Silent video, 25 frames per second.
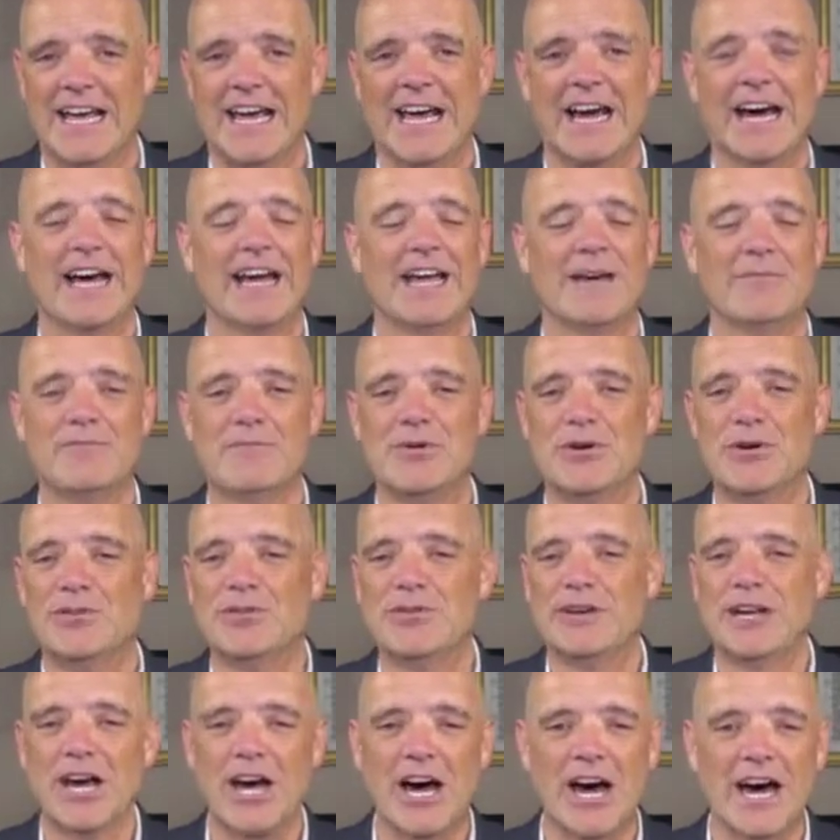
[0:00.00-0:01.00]
I am
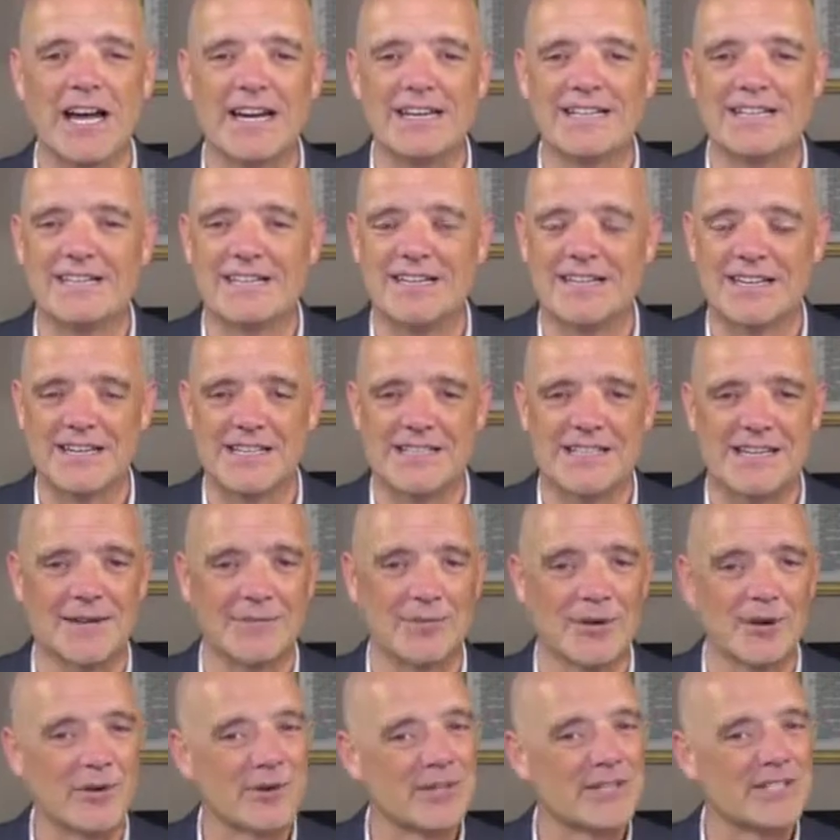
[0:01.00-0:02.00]
moving on to this. I'm
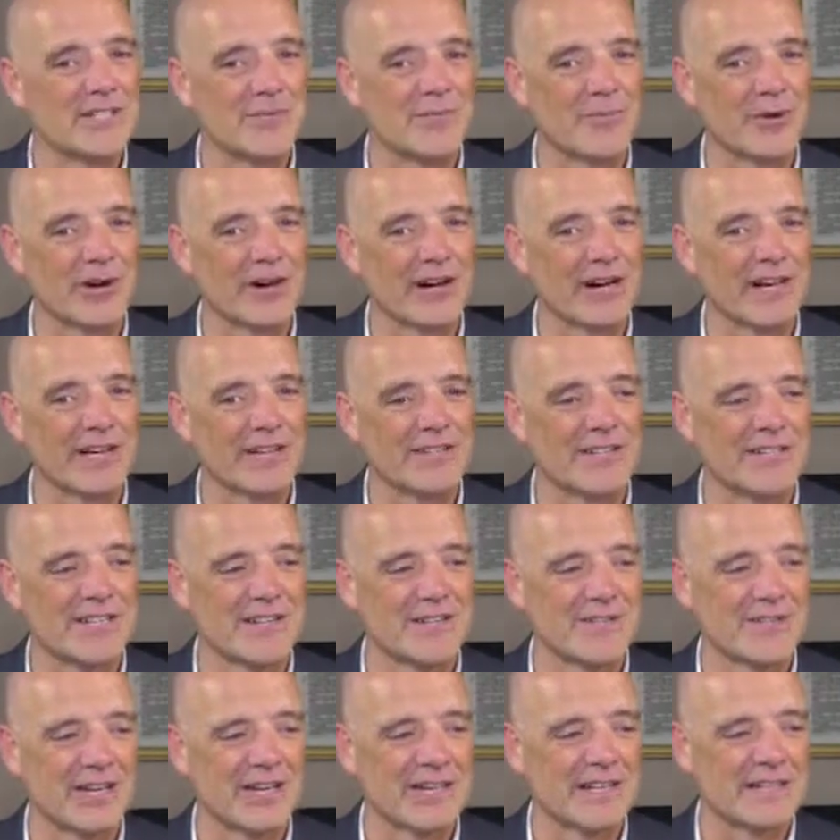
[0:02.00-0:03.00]
going somewhere else in
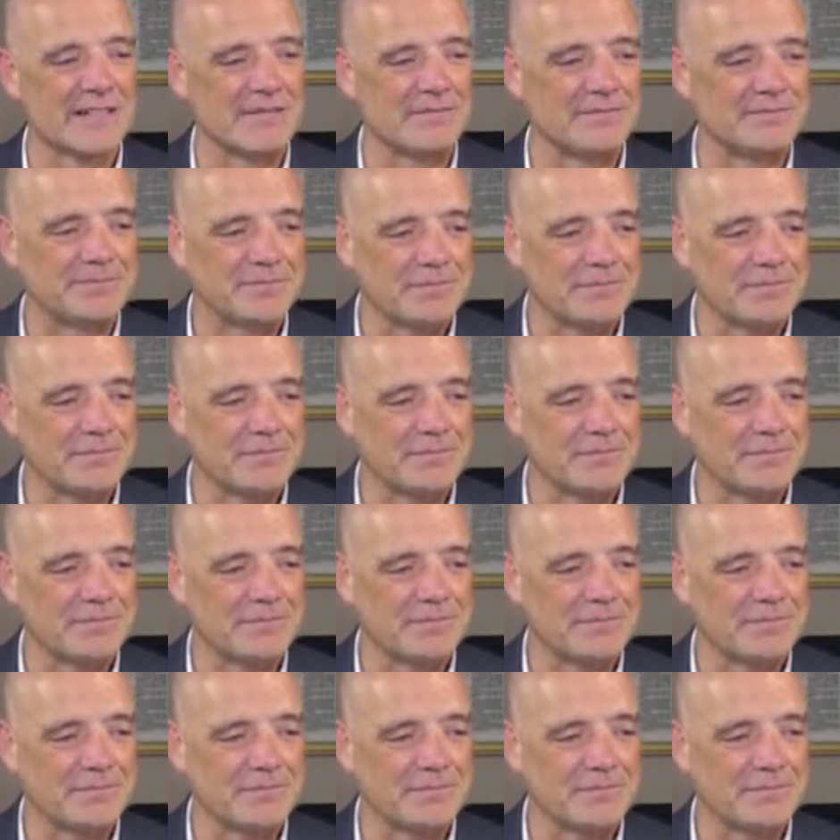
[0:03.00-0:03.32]
this